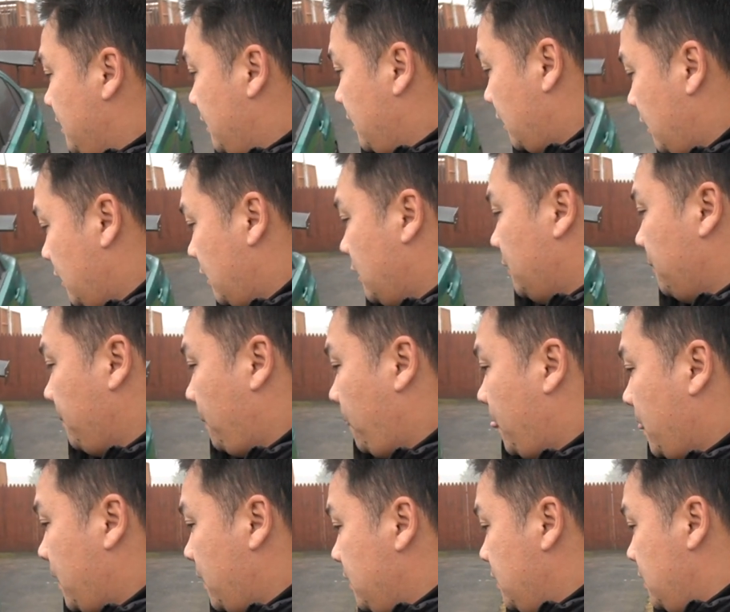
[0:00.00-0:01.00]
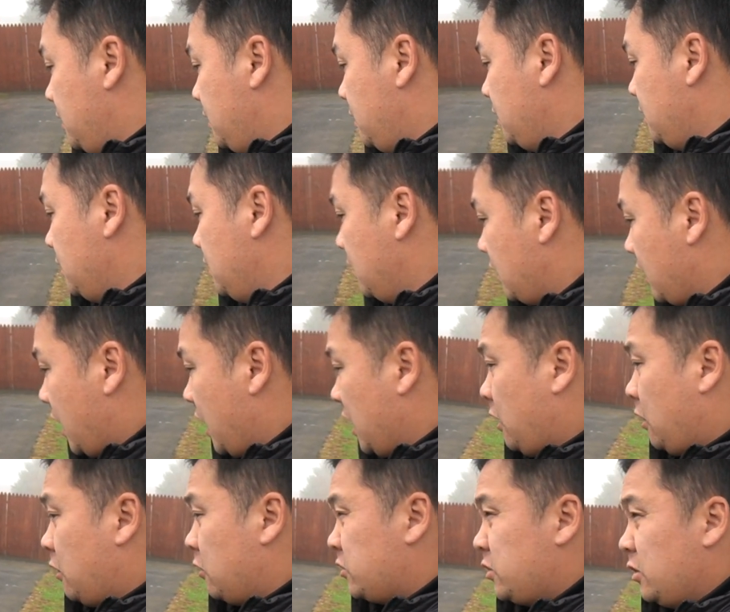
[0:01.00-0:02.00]
I
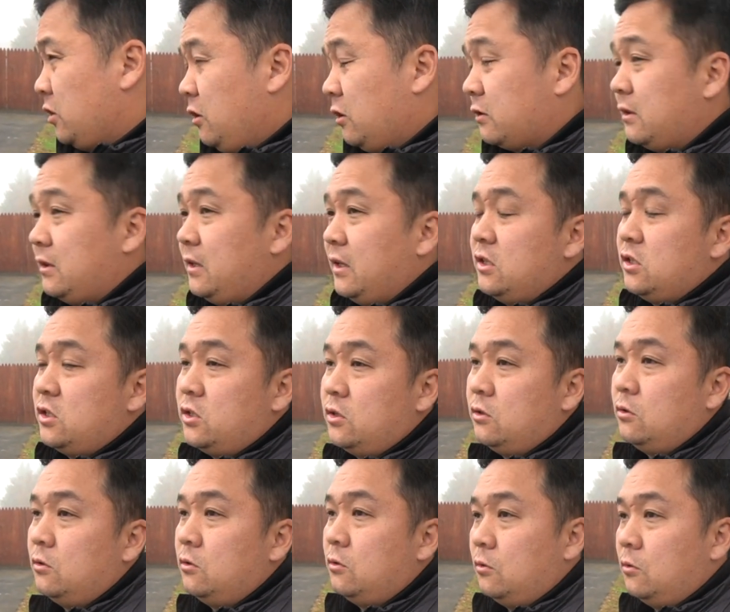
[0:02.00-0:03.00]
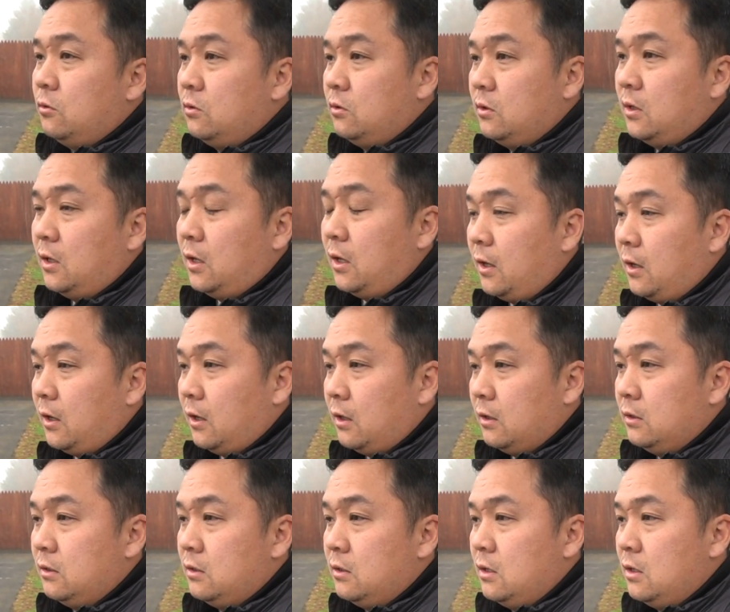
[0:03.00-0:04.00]
also looked into
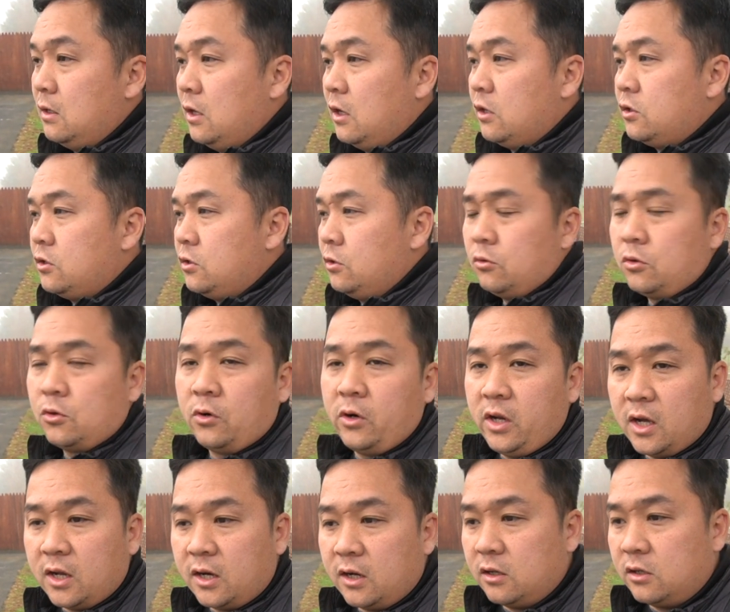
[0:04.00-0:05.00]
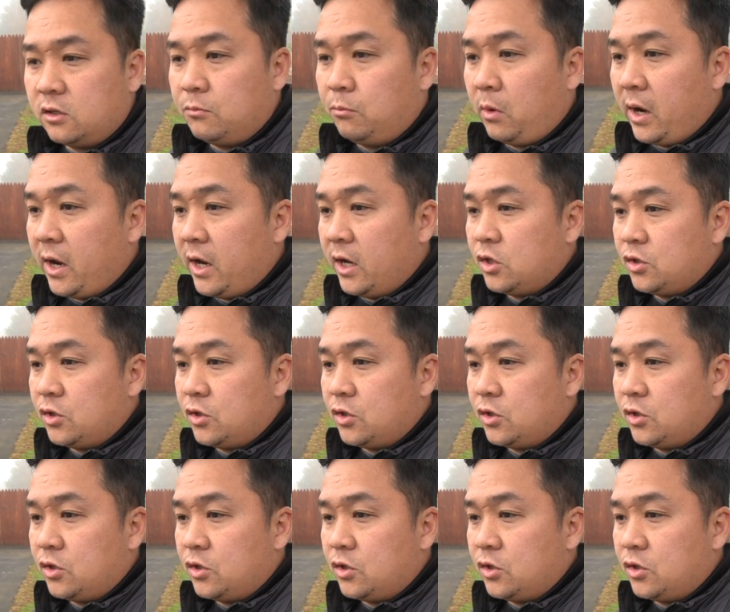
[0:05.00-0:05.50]
two, three other brand